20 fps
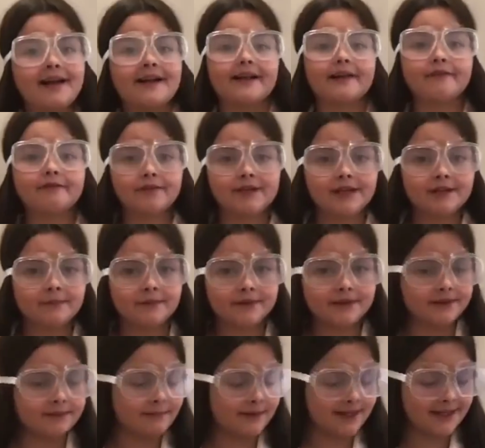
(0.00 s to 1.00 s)
I really want
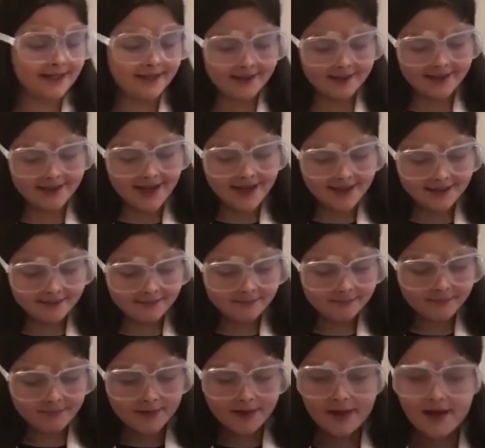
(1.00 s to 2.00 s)
to make it again,
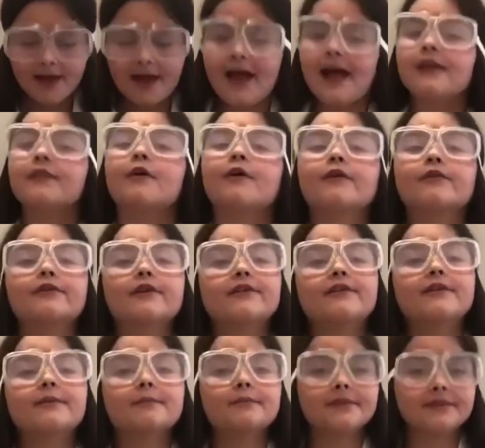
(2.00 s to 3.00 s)
and also
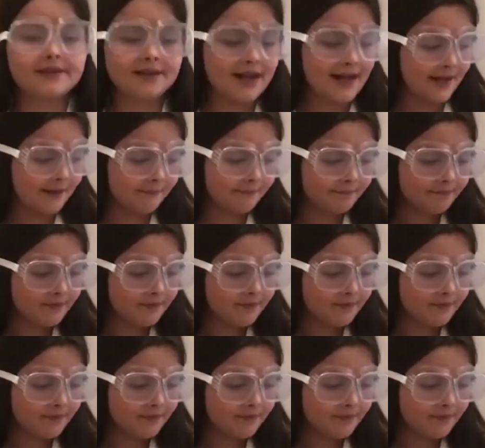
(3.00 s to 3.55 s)
some slime.